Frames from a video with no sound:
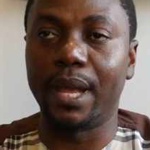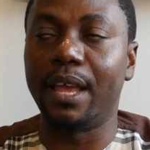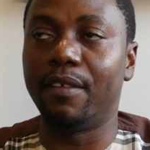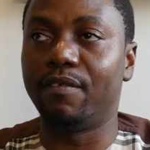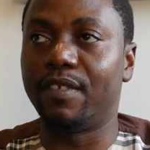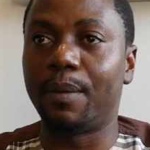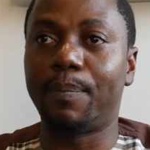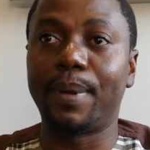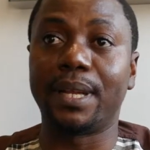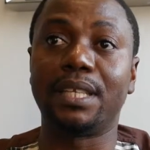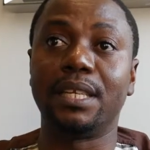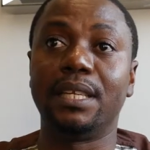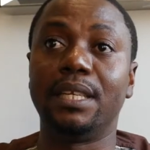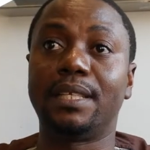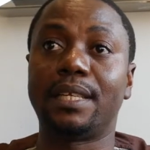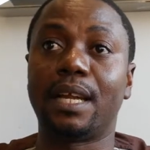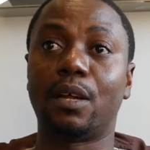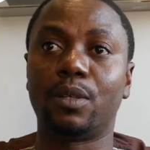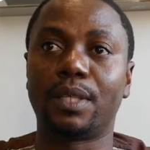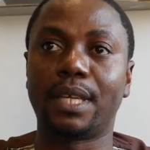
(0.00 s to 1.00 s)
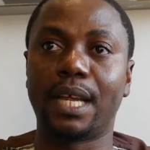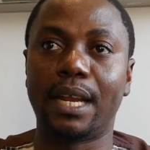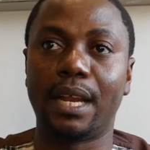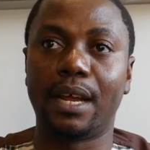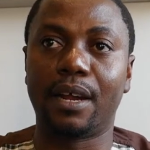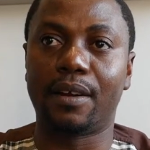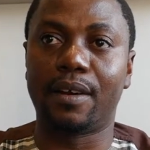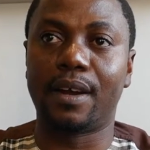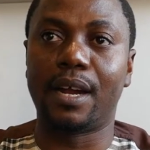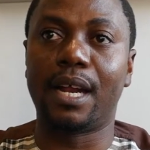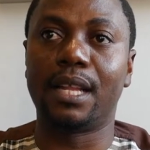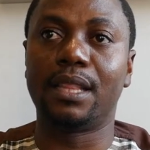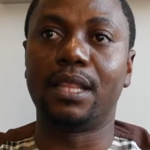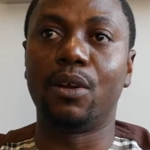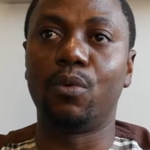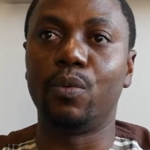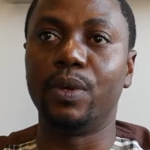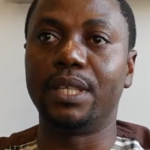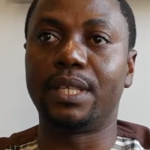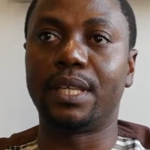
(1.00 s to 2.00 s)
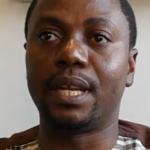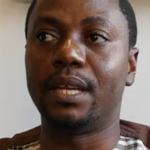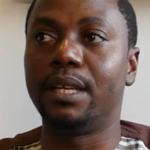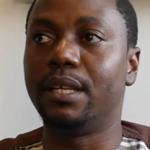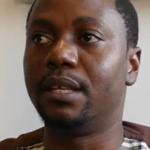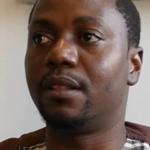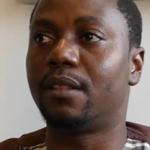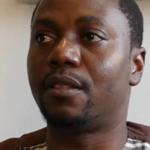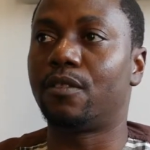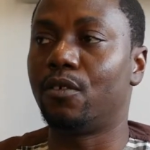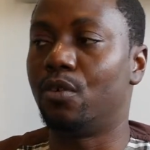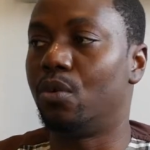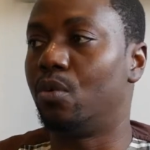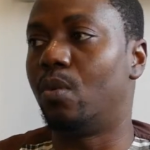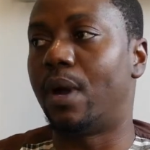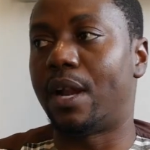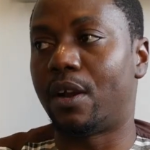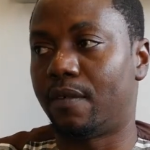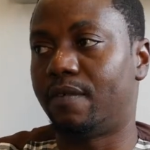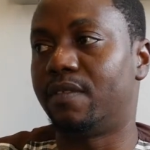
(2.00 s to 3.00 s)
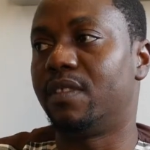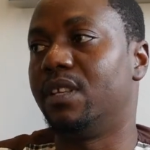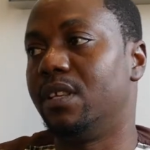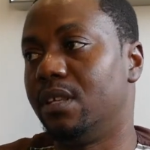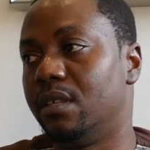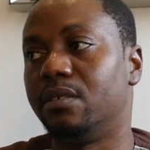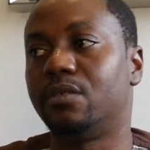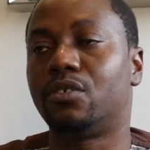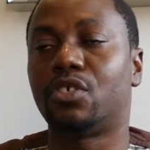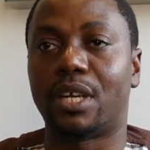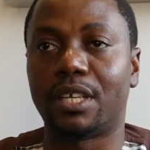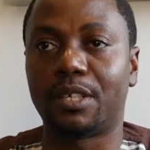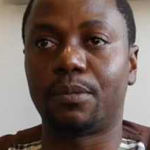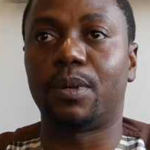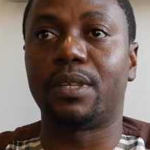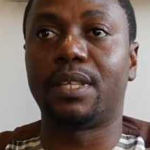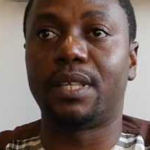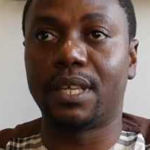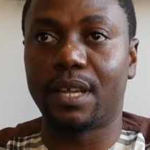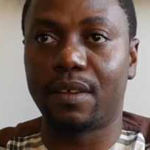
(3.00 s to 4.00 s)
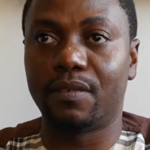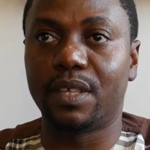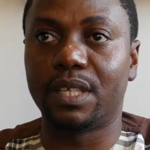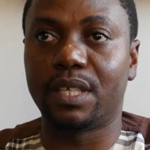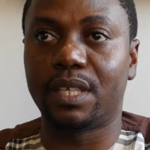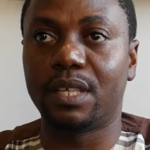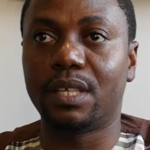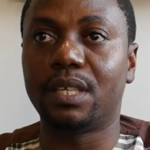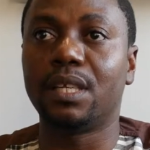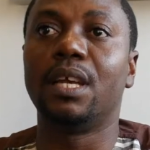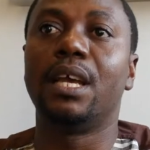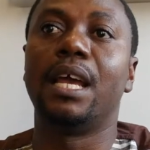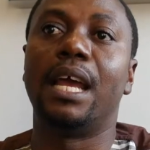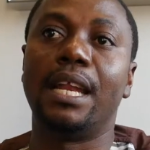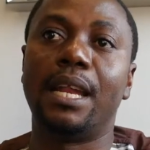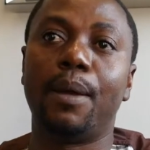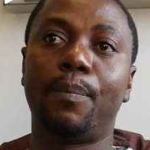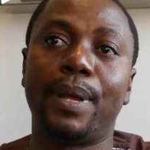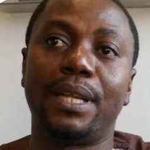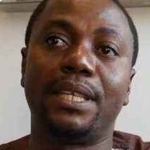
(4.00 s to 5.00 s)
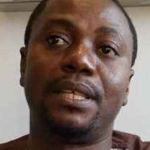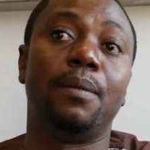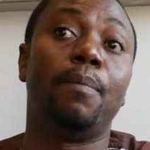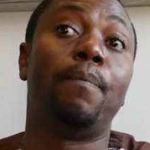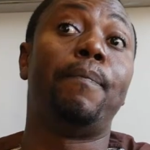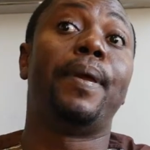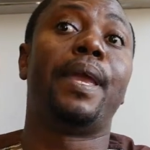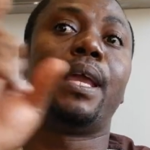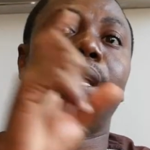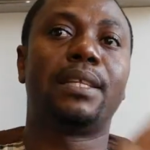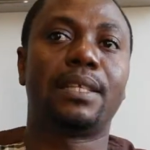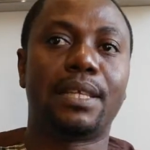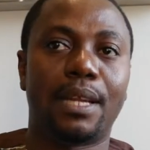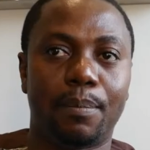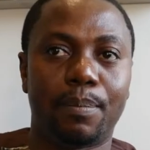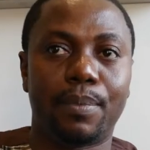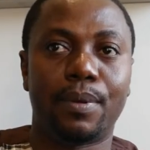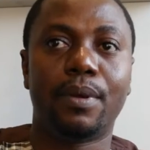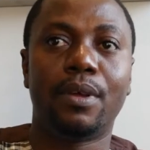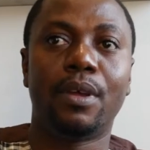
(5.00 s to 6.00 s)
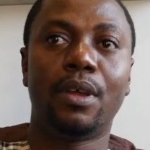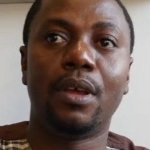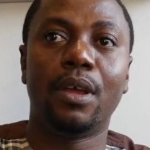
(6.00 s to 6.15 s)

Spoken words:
If the person is outside Accra, then we send it through one of the transport services and the person picks up.